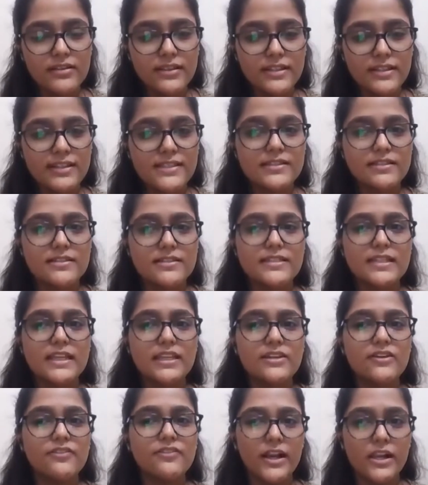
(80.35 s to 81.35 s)
He's a
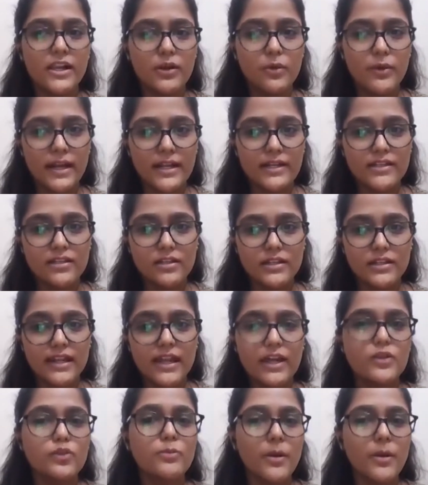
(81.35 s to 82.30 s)
senior fellow at Nehru